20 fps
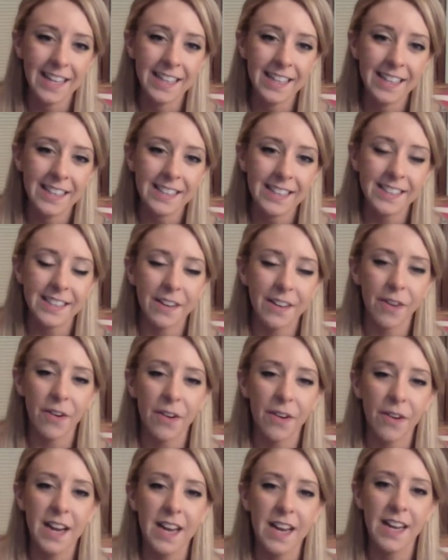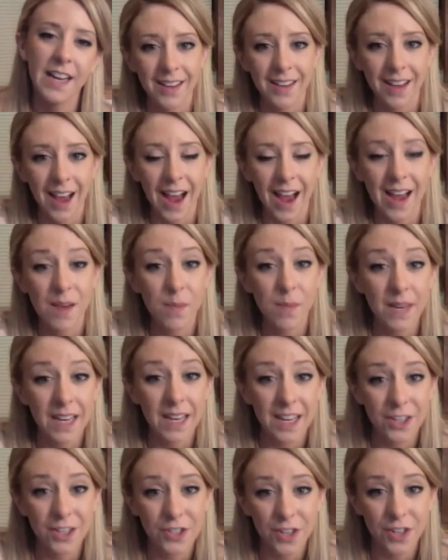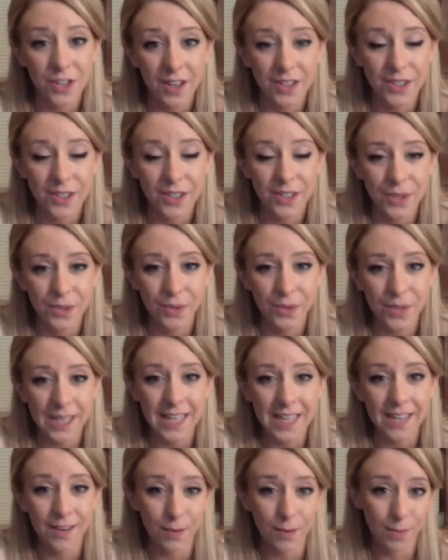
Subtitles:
So I am making sure to eat enough